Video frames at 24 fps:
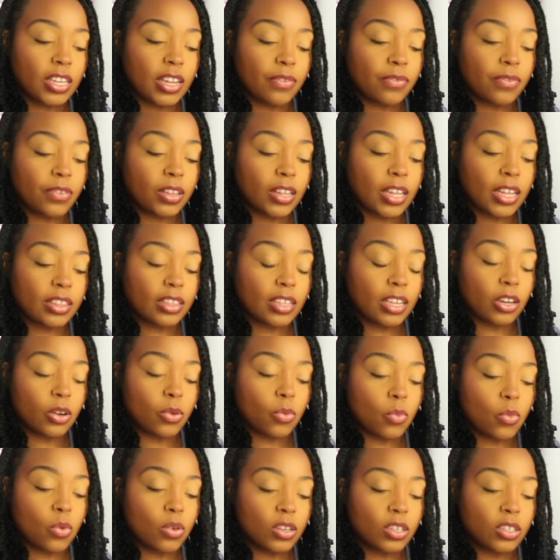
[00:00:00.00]
and they feel like they
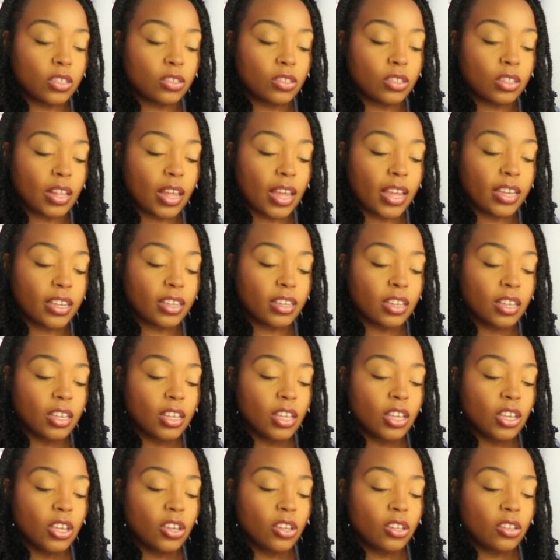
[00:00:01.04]
don't want to like
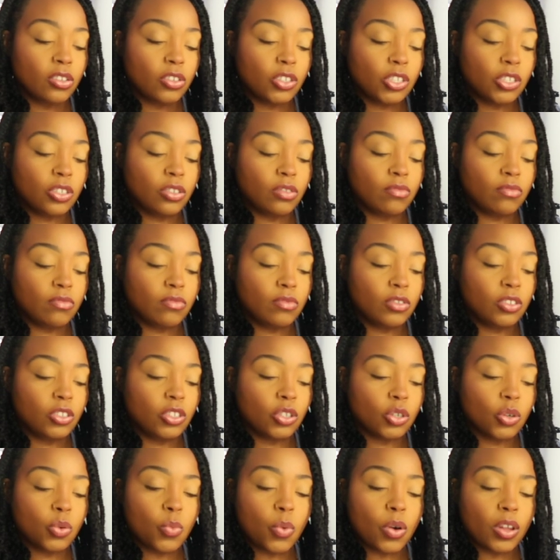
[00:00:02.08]

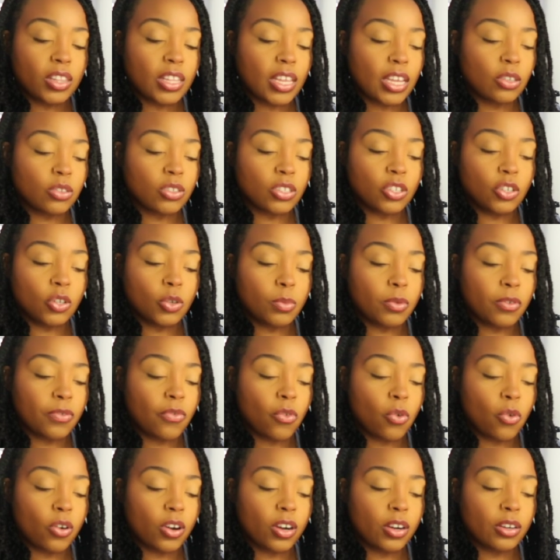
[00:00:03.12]
do what they used to do
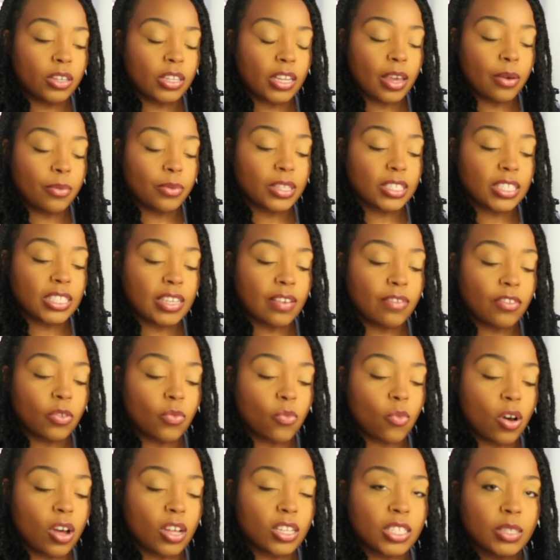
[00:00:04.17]
before yeah with the seven
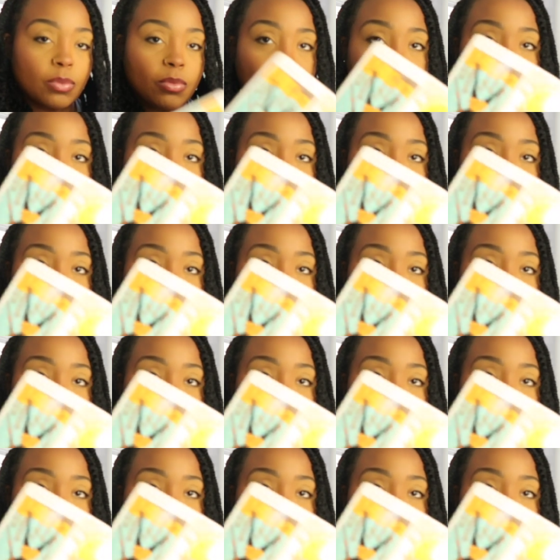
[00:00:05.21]
of wands in